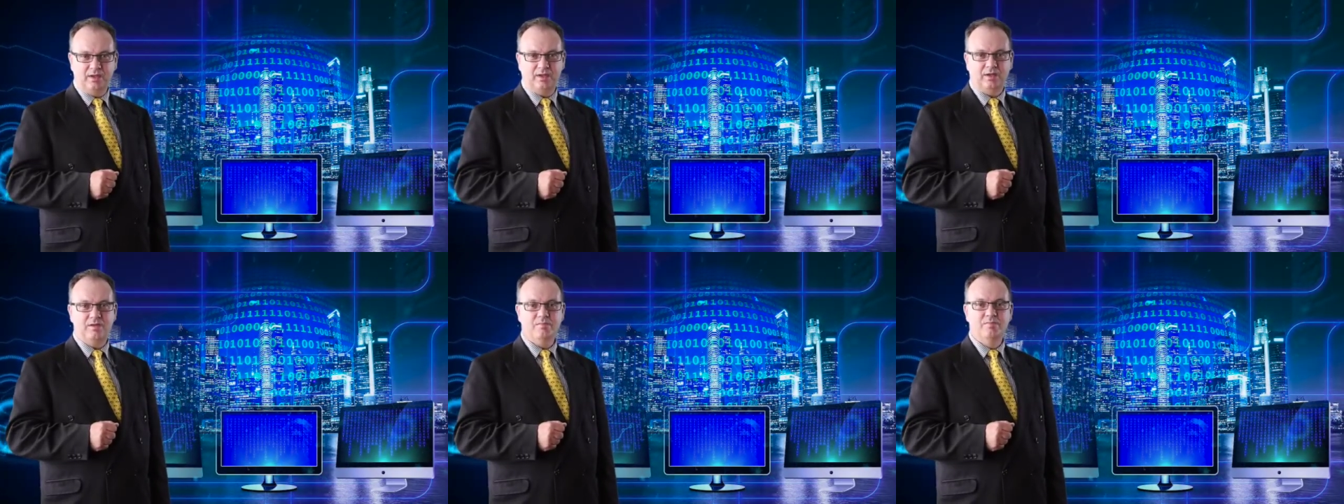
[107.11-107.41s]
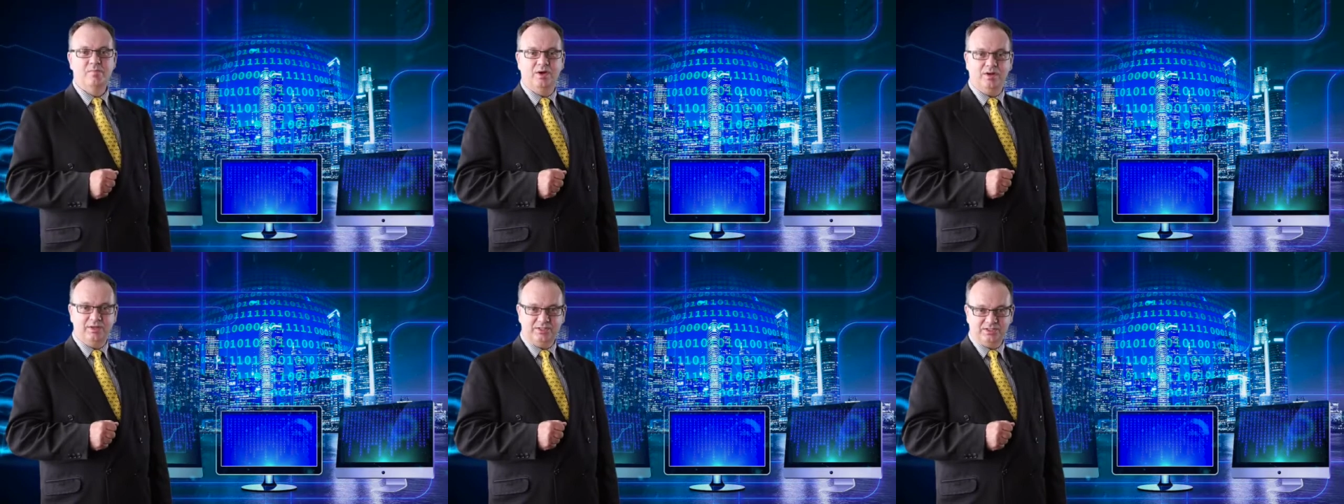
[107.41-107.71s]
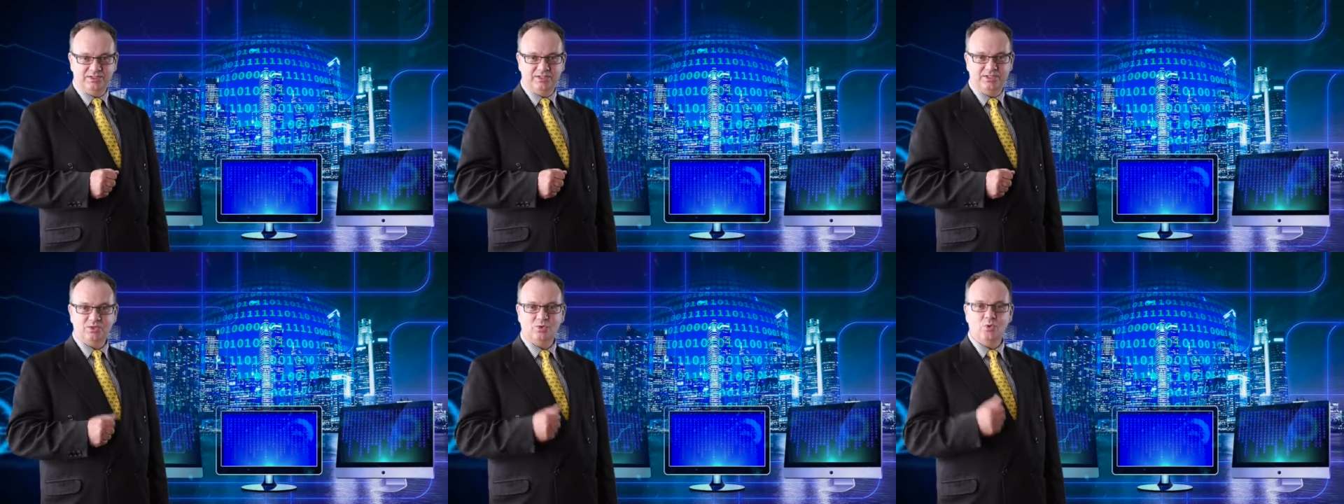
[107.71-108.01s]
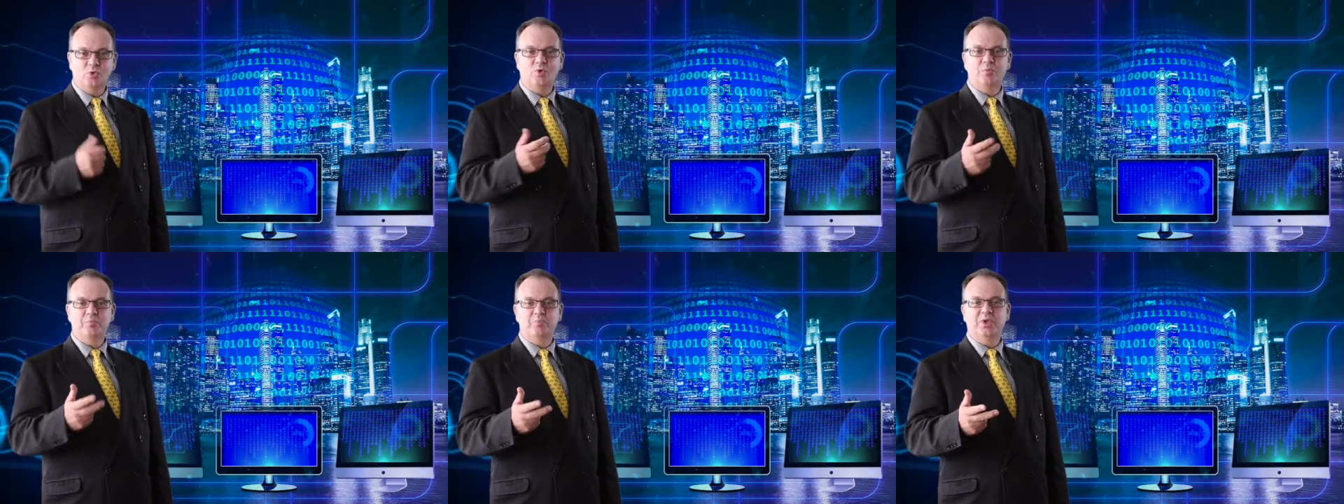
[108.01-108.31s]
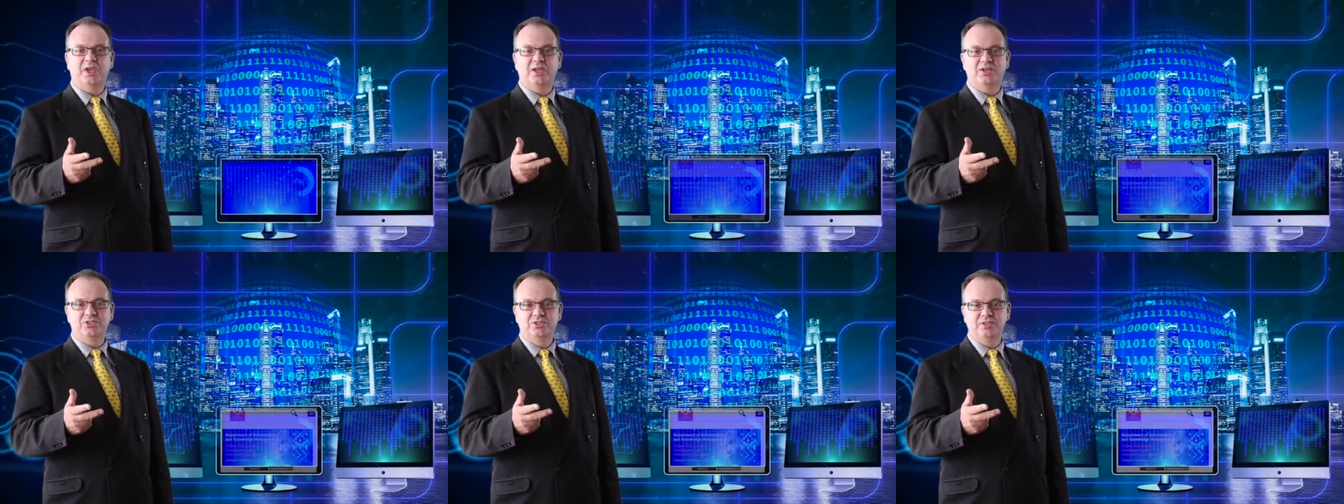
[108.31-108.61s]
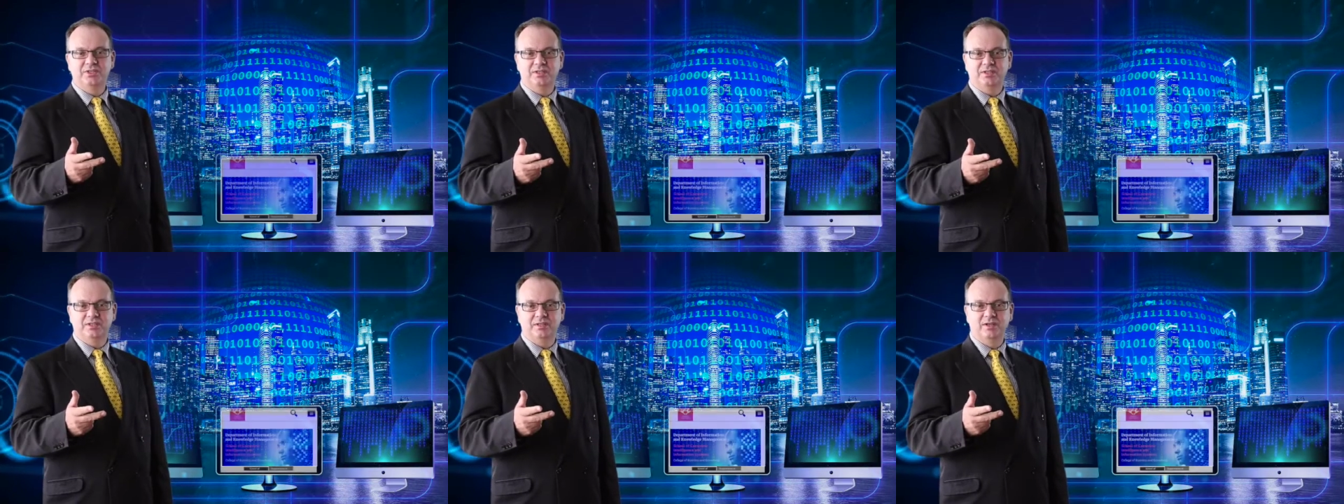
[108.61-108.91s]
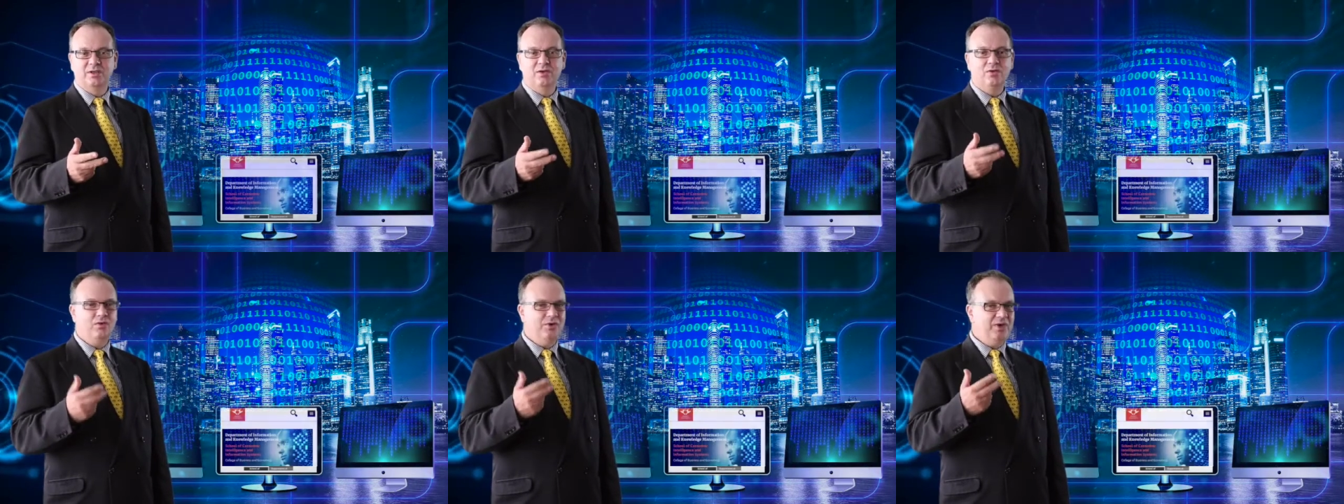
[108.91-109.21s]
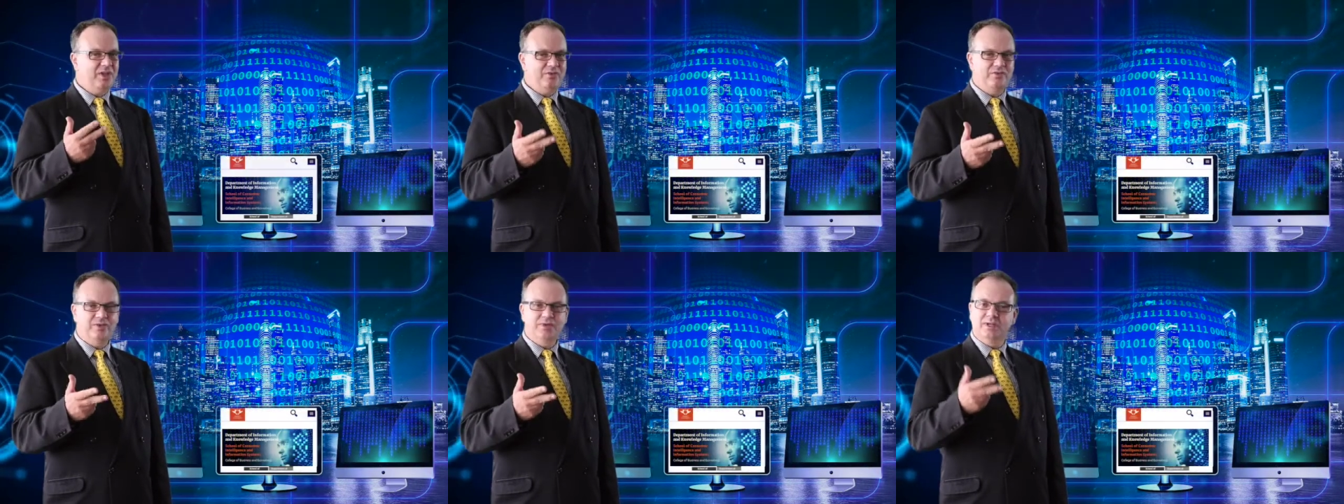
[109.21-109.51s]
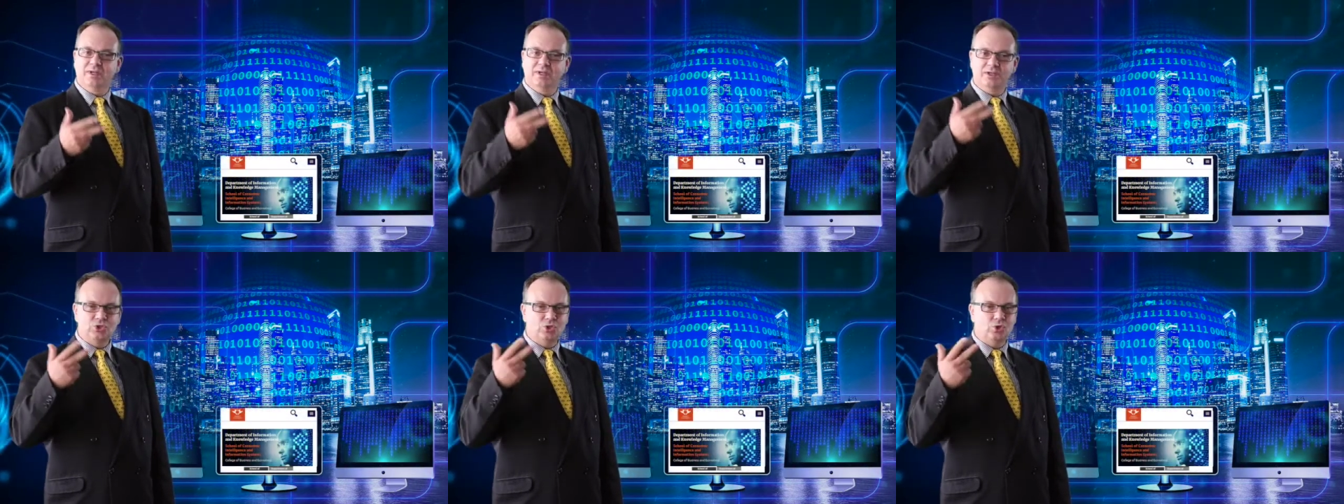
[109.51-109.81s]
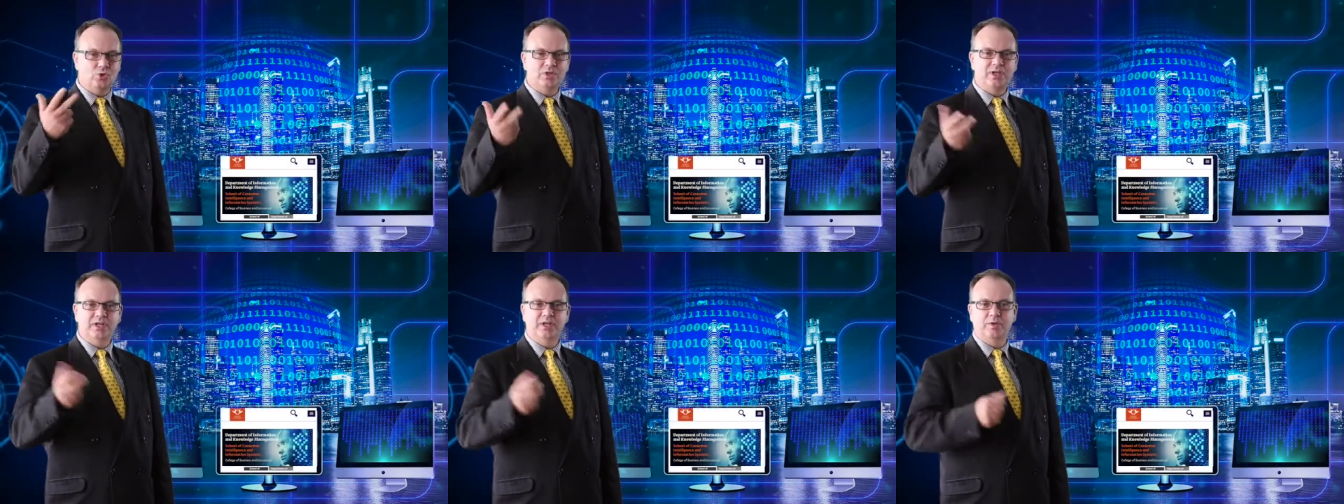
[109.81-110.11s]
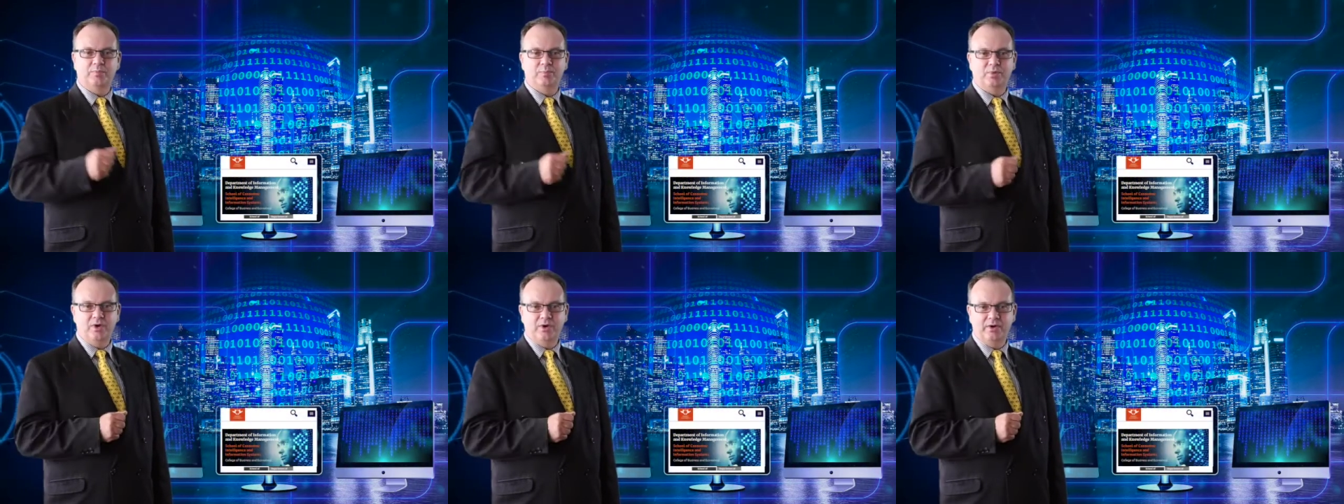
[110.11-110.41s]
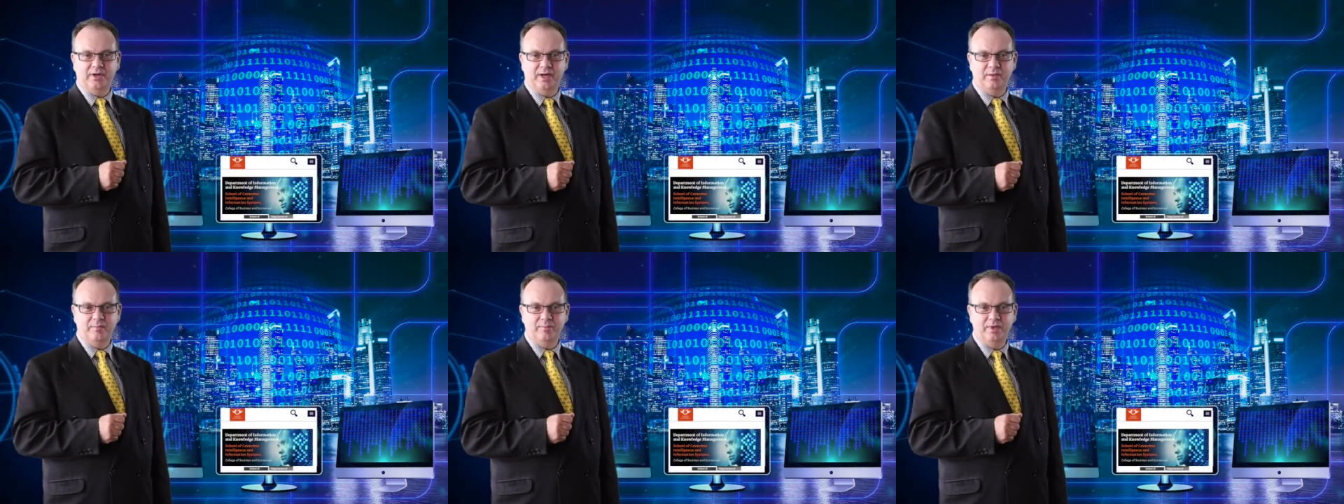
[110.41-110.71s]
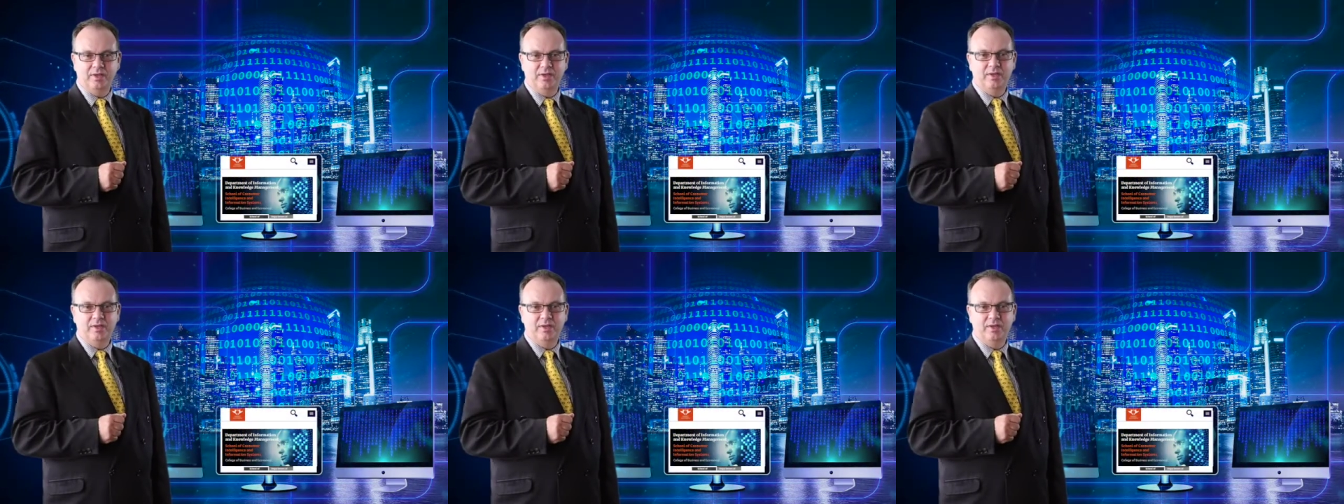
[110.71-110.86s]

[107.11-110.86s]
a master's or a PhD, or even a short learning program,